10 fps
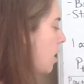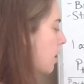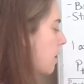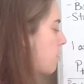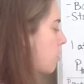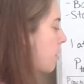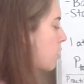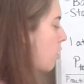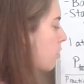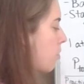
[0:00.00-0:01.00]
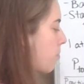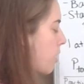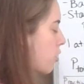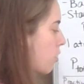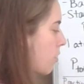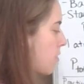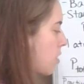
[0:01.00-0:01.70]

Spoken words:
gives you a total pressure of